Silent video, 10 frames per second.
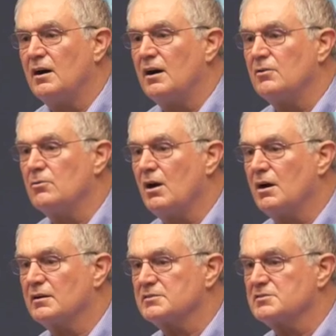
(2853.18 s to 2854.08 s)
Hu
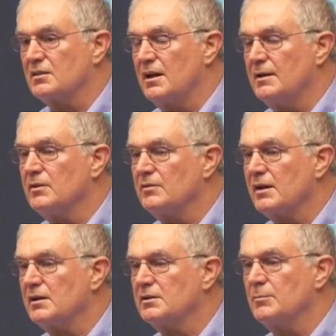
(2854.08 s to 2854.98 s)
Rong exclaimed that
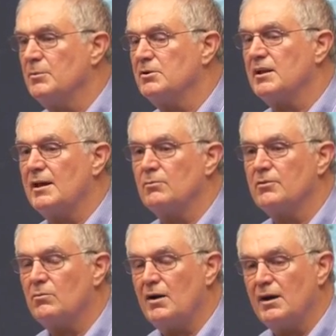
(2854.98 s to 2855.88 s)
they can communicate with
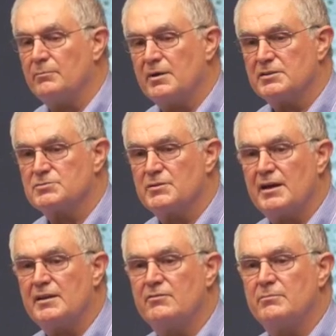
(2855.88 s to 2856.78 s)
the wild bears
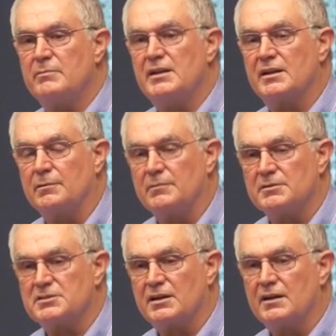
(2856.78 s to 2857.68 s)
without even meeting them,
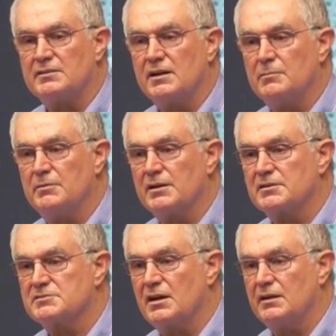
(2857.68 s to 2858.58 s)
and she got terribly
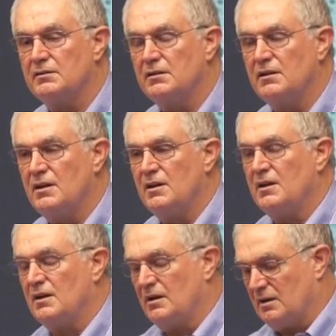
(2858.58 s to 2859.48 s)
excited.
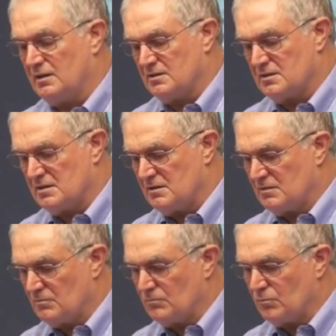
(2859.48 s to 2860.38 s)

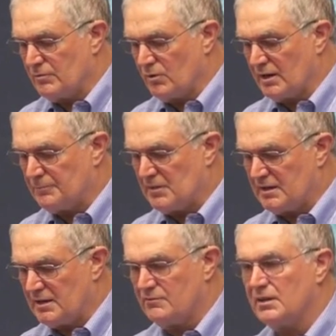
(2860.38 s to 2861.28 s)
We went up
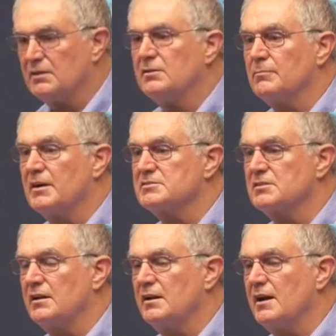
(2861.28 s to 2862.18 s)
that evening to my
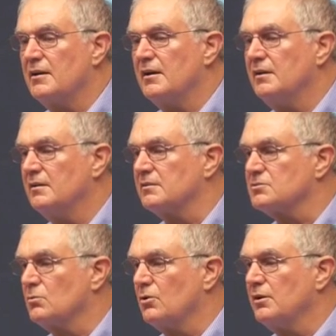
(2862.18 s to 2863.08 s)
study area, and
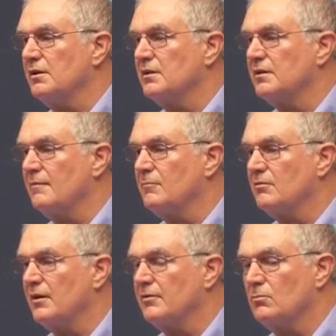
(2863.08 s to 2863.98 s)
Squirty and a number
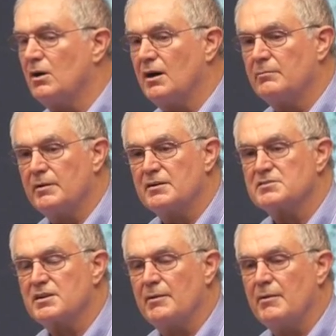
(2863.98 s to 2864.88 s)
of other wild
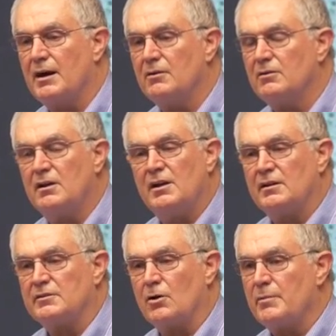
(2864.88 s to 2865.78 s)
bears came out.
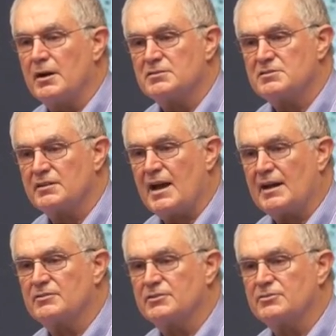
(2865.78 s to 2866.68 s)
No bears
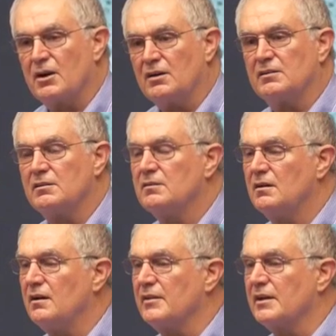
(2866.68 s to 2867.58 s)
attacked the truck.
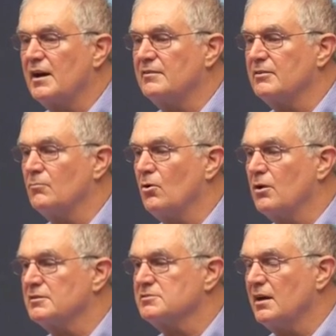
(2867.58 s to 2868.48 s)
They got even
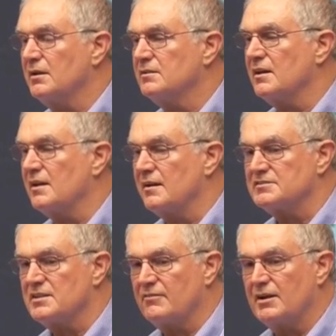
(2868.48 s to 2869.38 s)
more excited. They had a
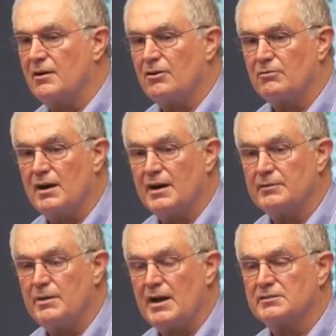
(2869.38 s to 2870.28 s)
7-hour
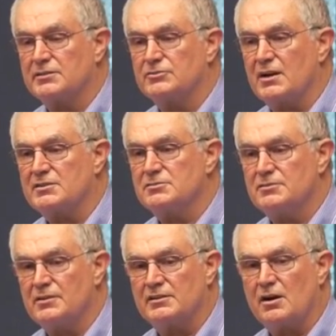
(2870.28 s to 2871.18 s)
ride back to
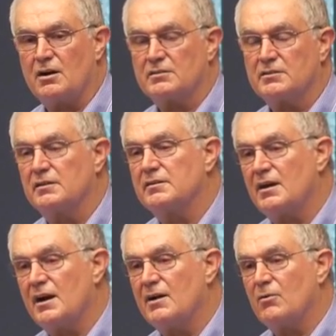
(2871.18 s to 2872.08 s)
Drexel. They talked the
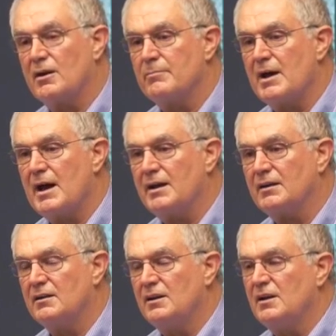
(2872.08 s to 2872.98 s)
entire way back.
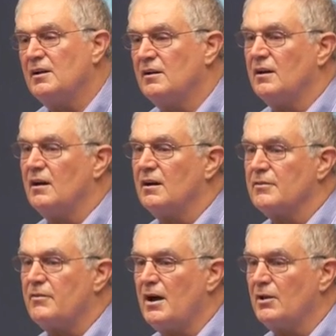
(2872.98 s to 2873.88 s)

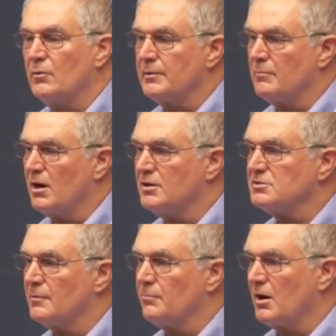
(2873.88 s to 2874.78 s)
The following
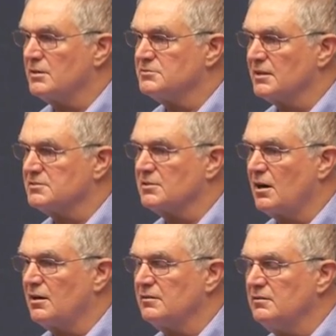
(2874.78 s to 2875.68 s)
March, our project
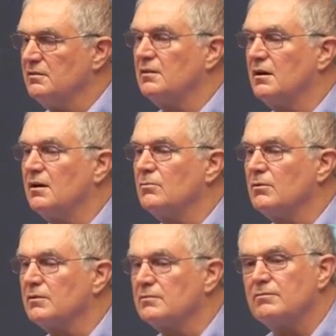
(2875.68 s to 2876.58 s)
started
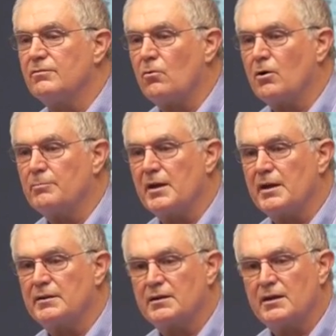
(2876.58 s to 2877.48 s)
with 4
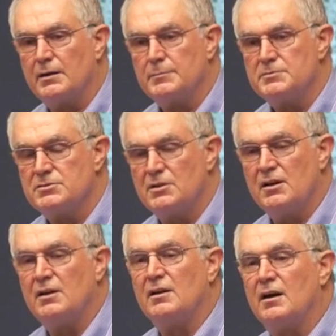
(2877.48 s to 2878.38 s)
panda cubs.
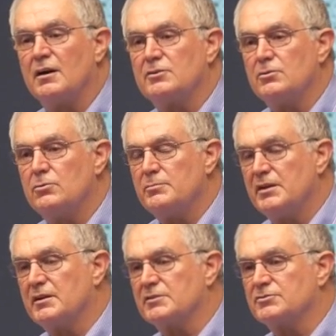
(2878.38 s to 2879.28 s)
2 would
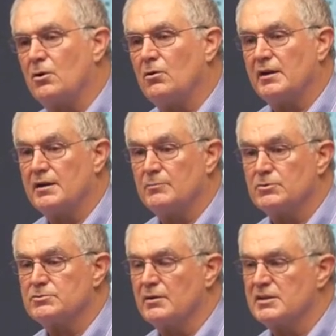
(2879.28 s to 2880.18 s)
be control
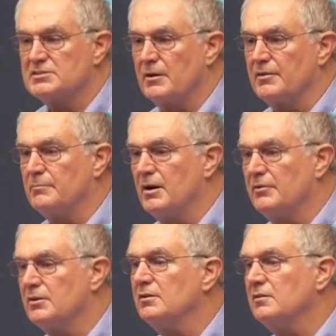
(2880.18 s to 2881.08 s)
animals raised by their
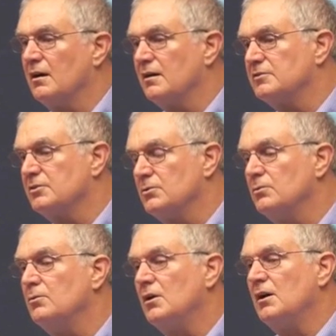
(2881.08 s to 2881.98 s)
mother.
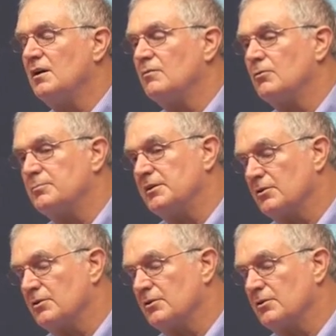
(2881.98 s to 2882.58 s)
2 would be